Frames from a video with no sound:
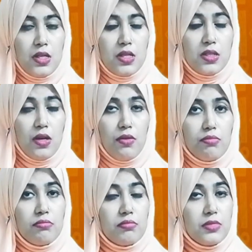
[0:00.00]
So,
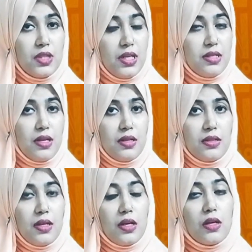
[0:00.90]
these are
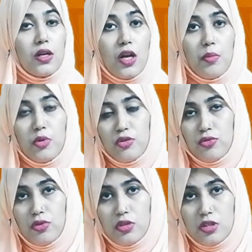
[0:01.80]
the common
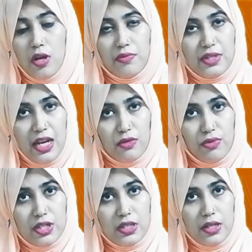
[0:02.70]
rules of tag
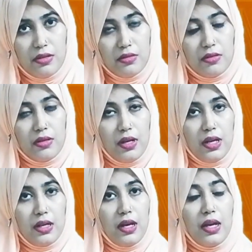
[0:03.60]
question,
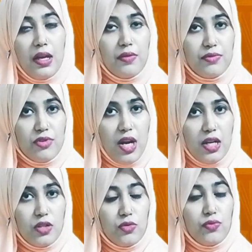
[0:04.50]
and I have
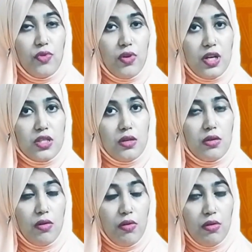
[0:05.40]
tried to focus
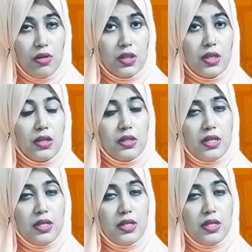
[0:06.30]
on all the